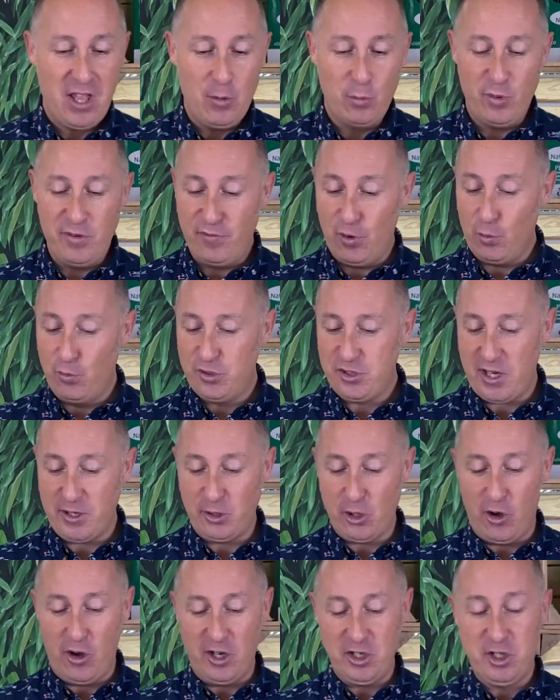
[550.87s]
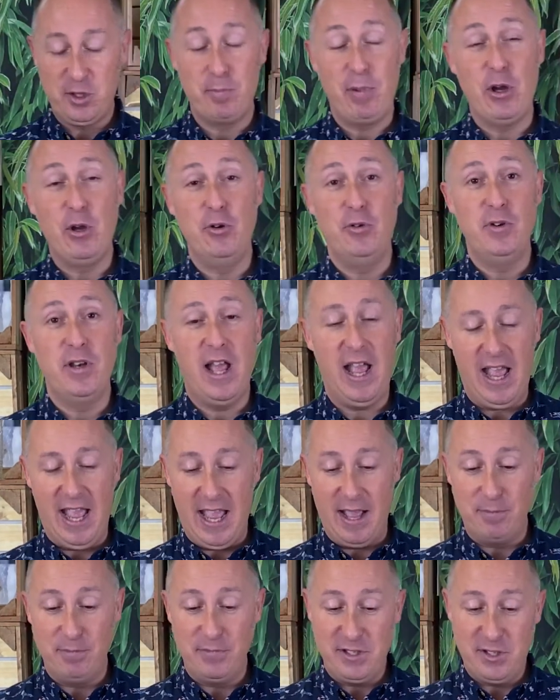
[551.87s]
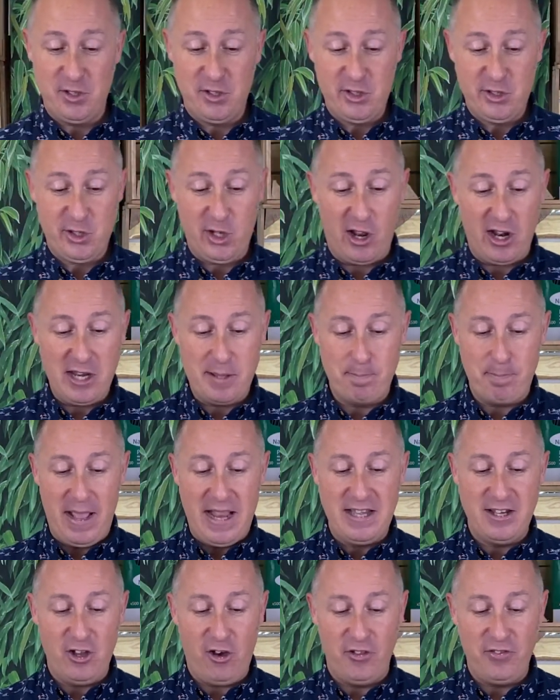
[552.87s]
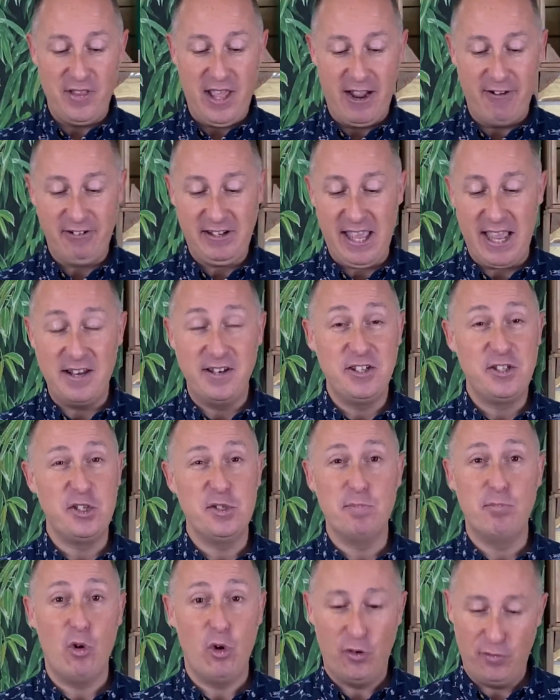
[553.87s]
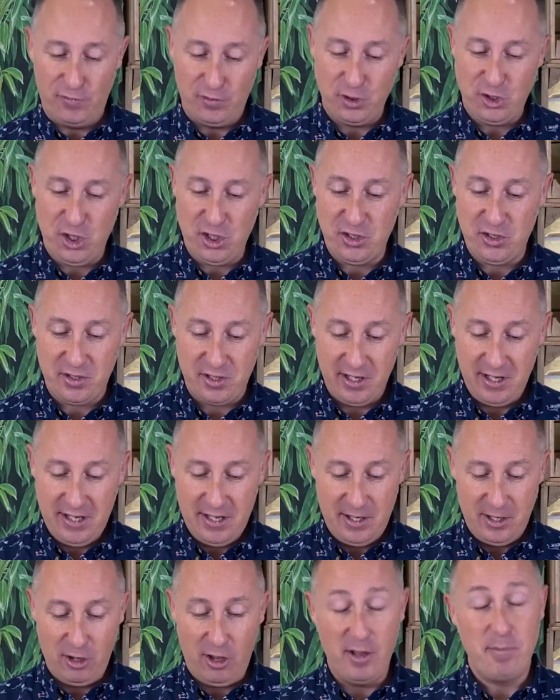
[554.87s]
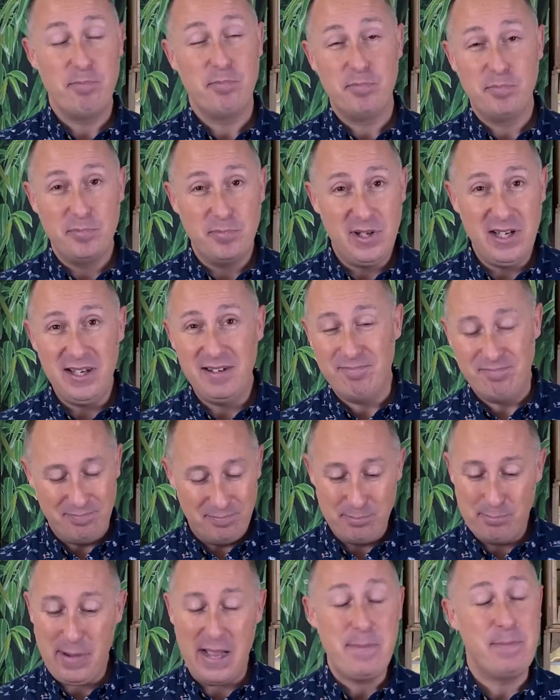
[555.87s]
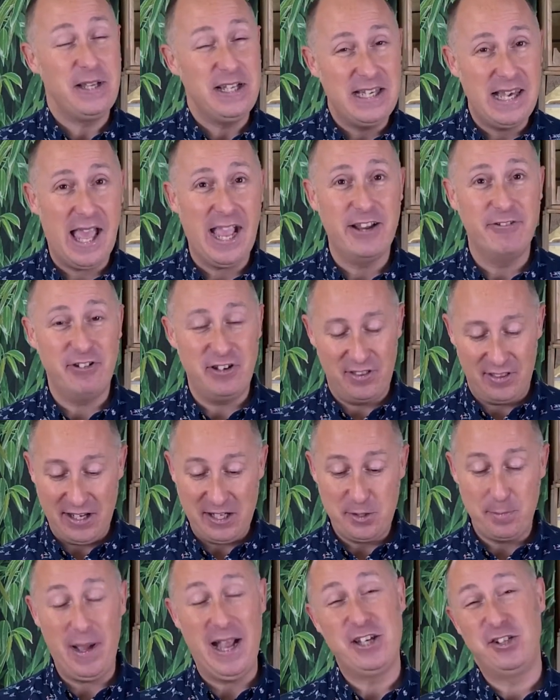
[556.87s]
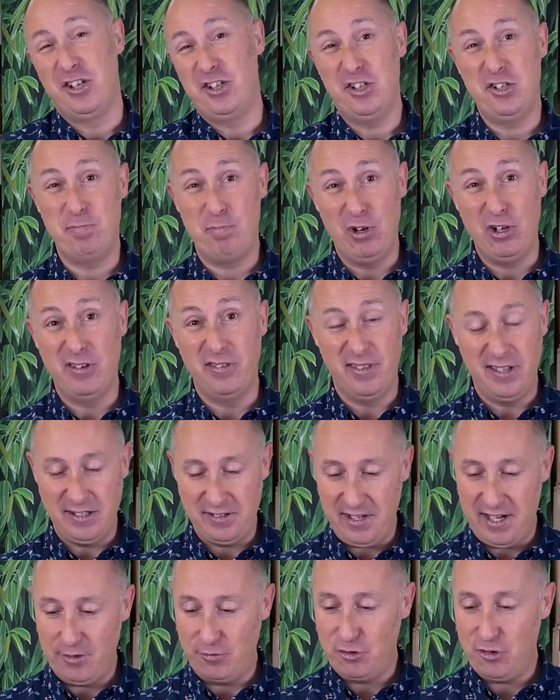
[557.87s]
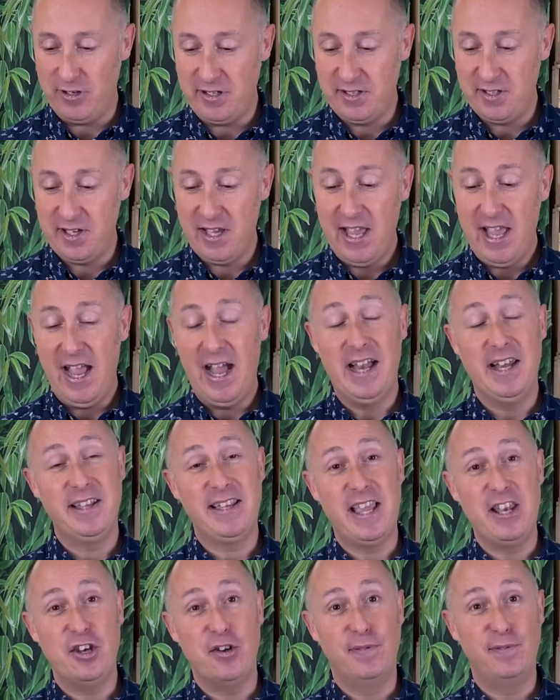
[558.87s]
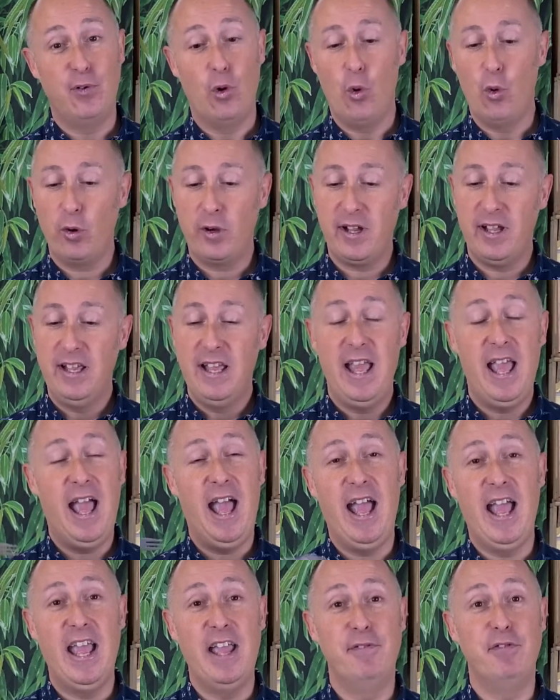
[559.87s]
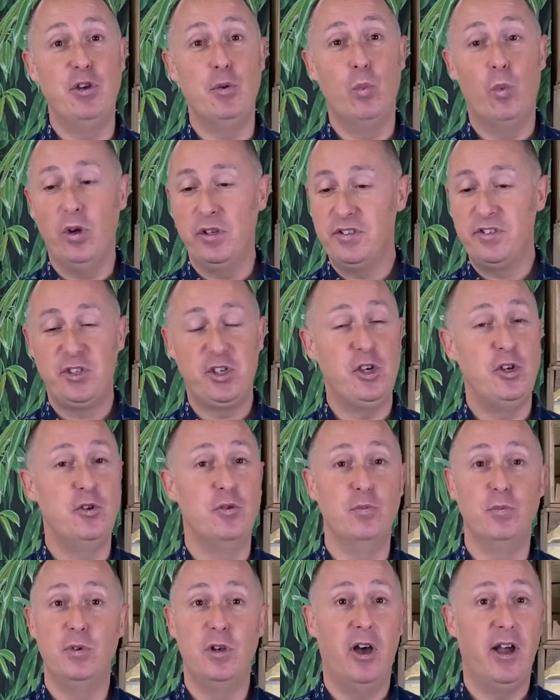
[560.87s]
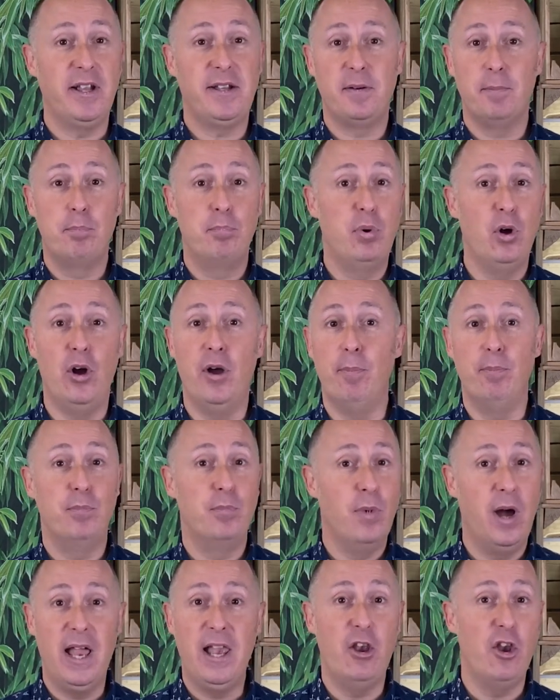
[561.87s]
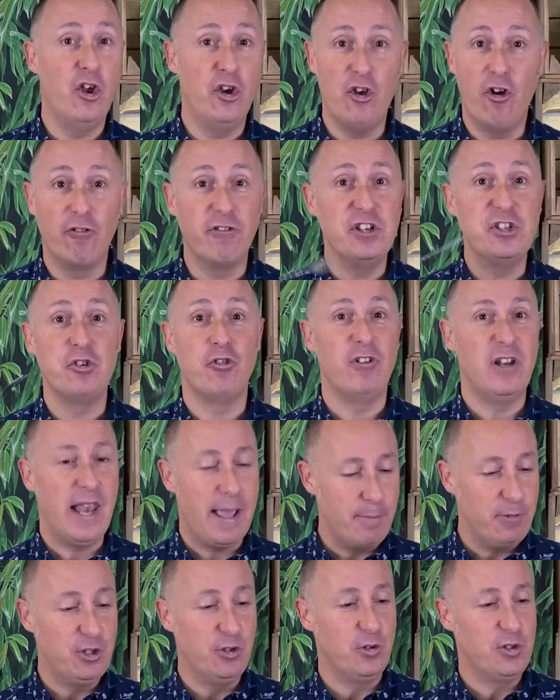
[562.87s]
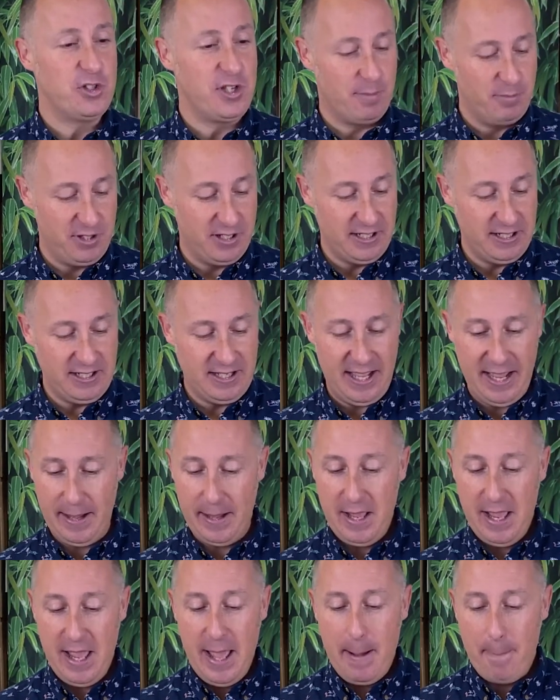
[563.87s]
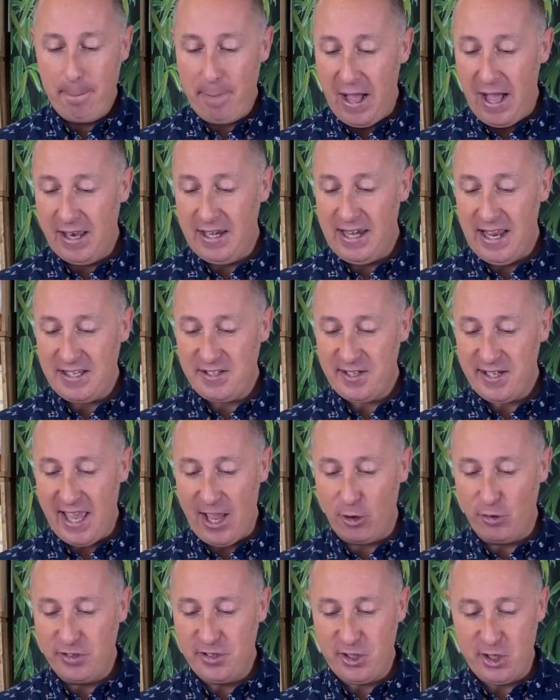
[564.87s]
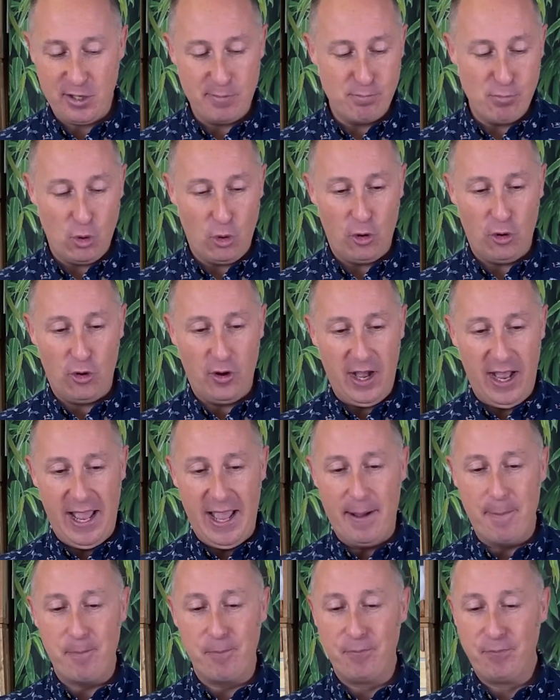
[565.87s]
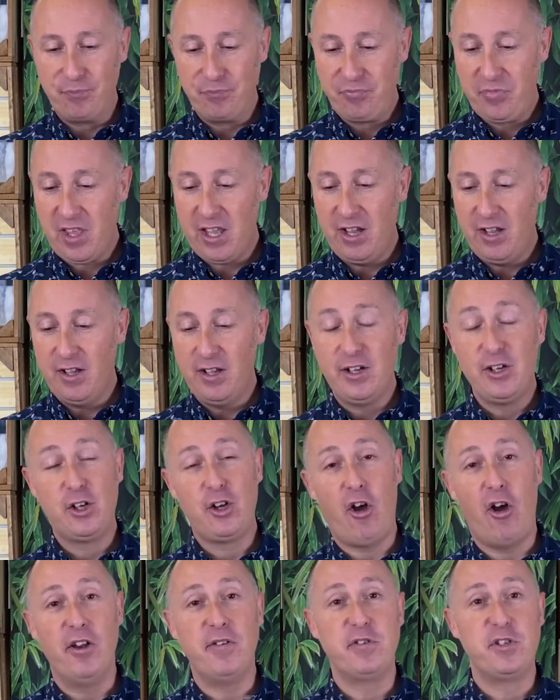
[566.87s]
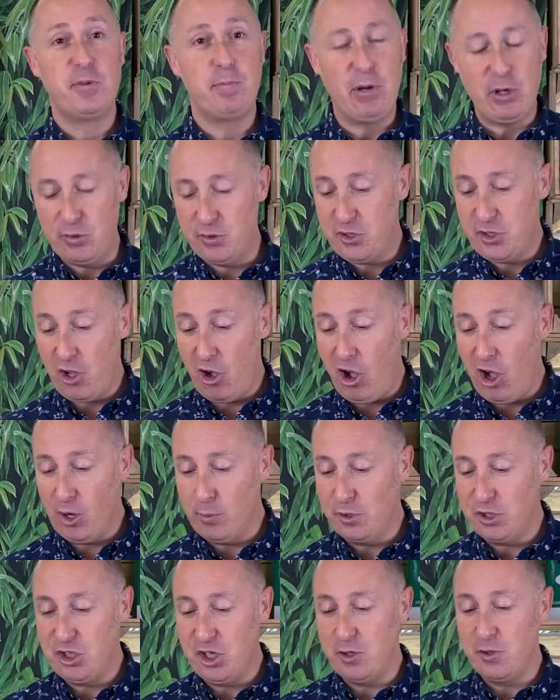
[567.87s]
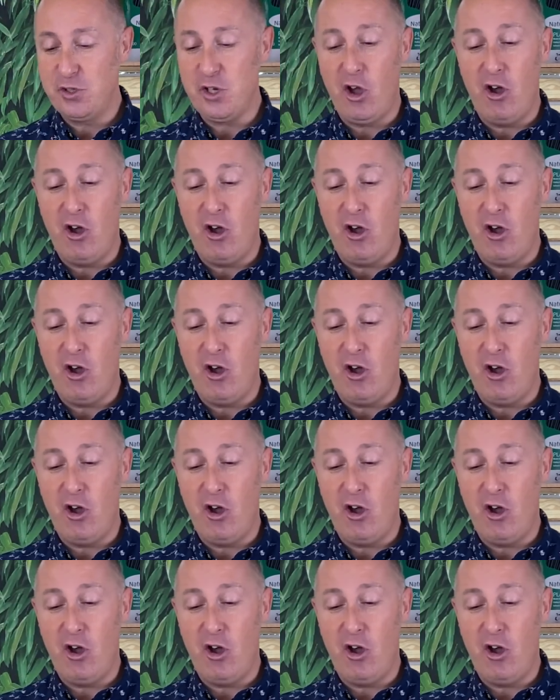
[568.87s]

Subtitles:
We've also got a spoon, this is slightly bent on there. Again, this is more for just like maybe layering things, but actually just pulling things out of drinks. And again, the fork, if you want to like put an orange or a lemon or something in there. But let's get on to the more kind of spoons that I would use.